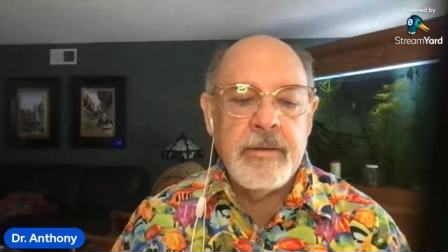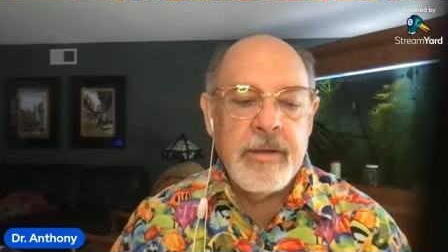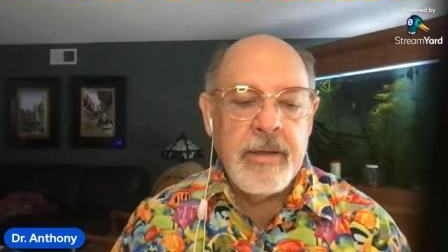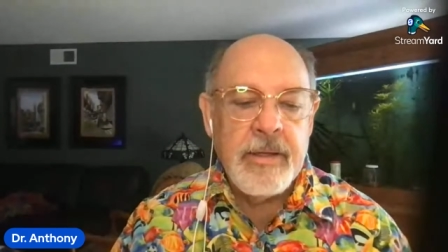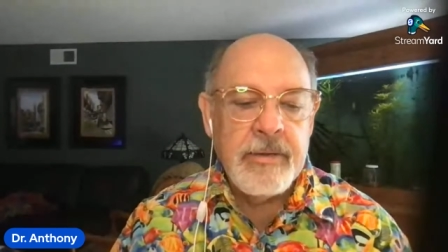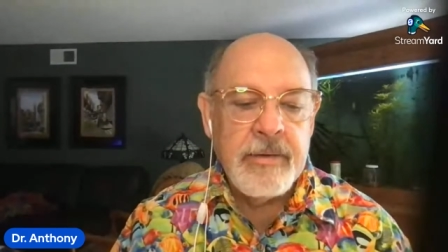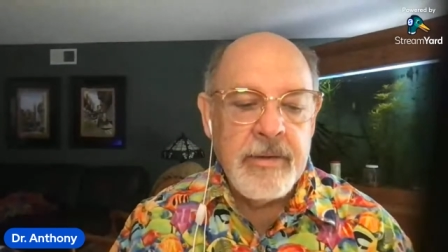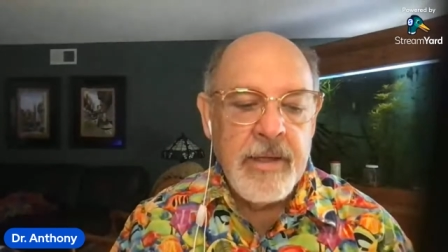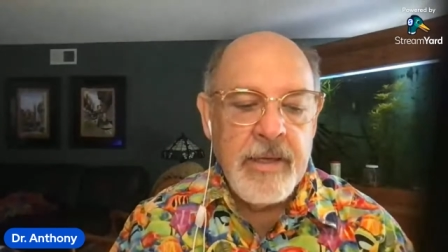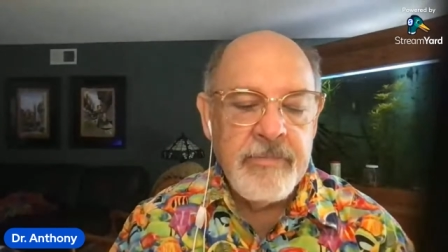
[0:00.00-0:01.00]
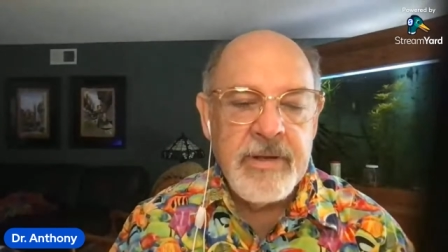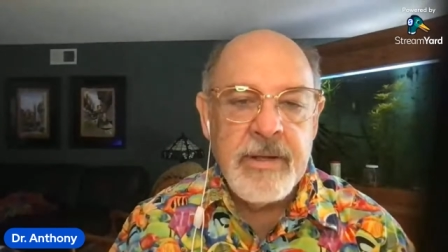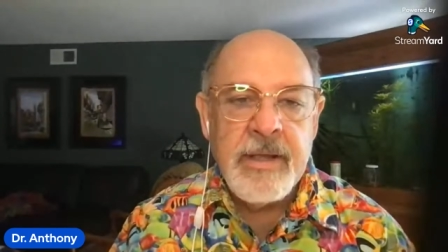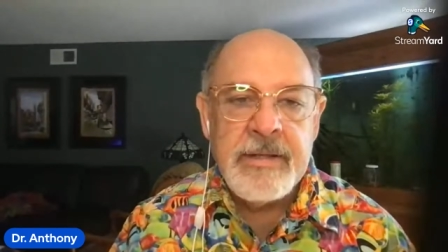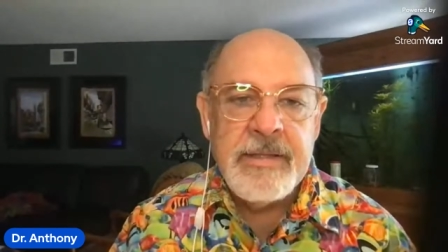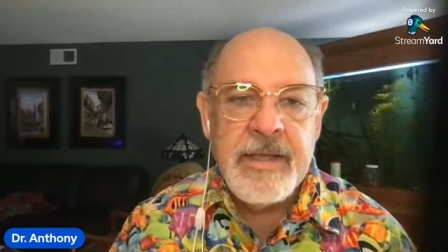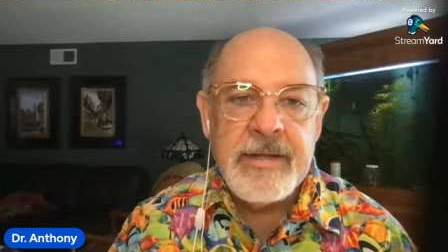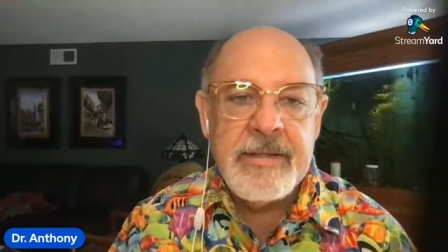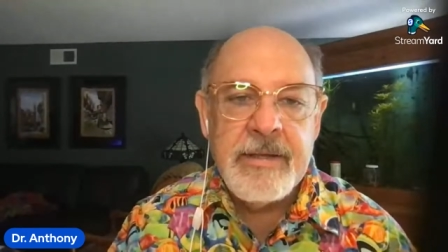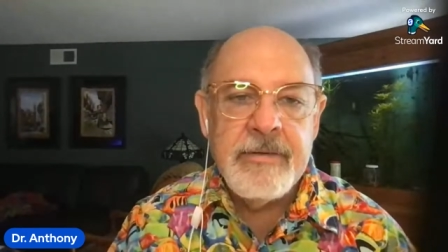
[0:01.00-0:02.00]
I have an
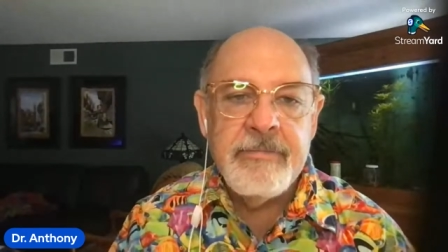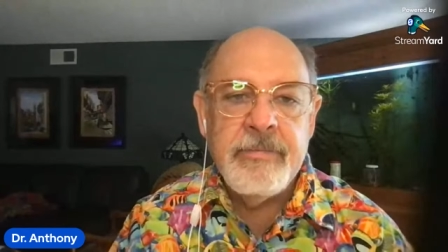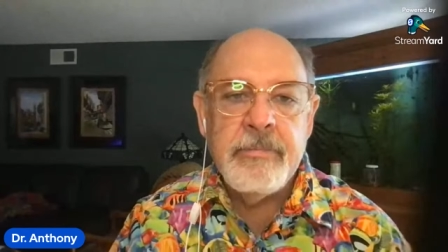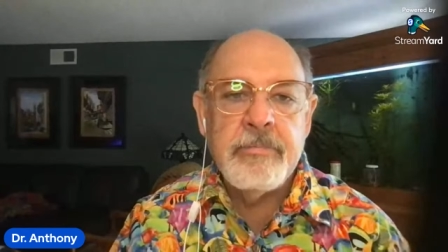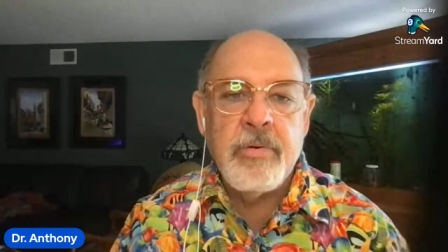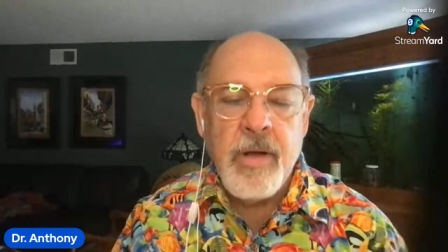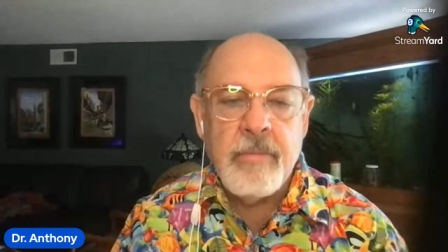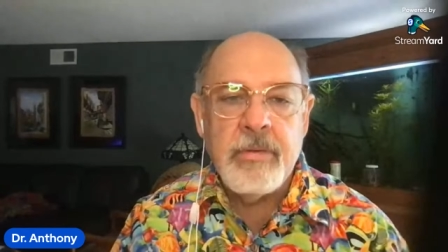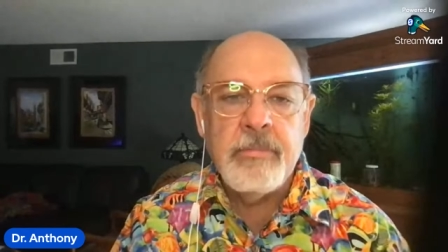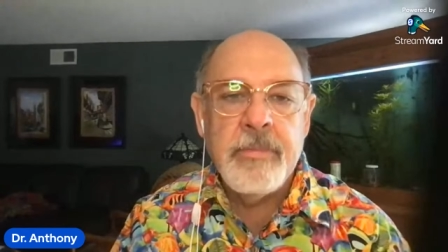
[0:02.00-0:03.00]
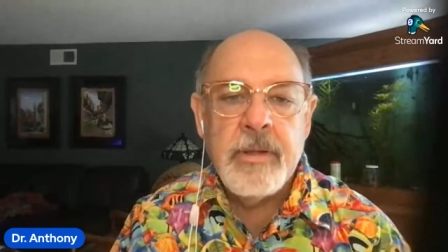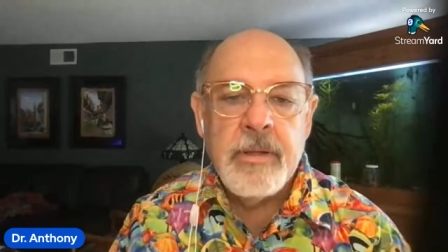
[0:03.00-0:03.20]
addictive problem.